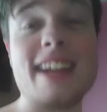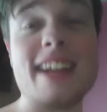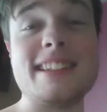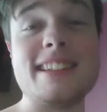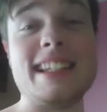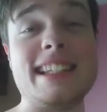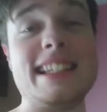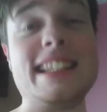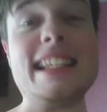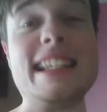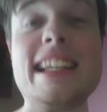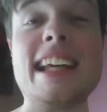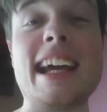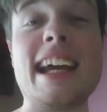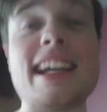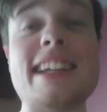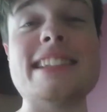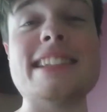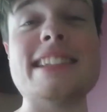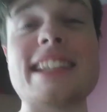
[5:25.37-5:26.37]
to eat,
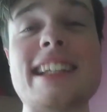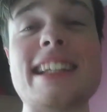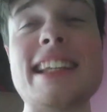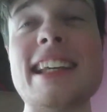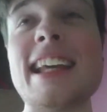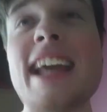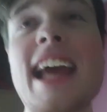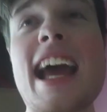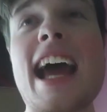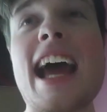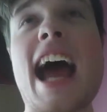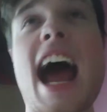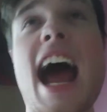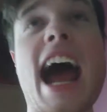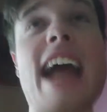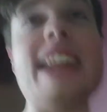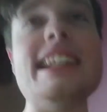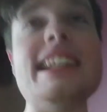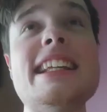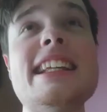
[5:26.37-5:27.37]
guys. Like,
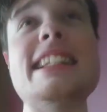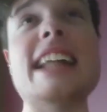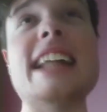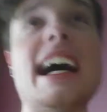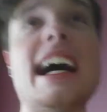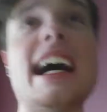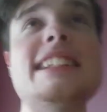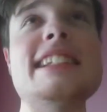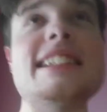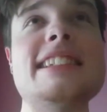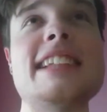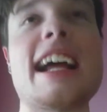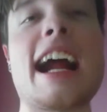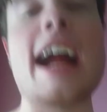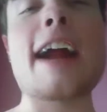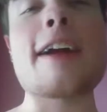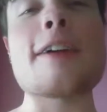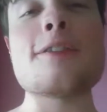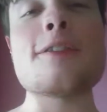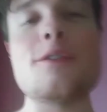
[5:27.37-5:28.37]
I did not
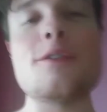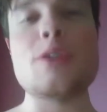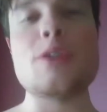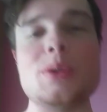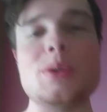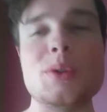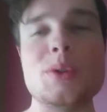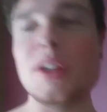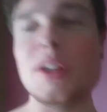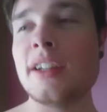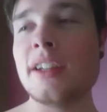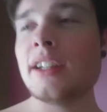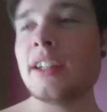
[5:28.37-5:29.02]
desire food.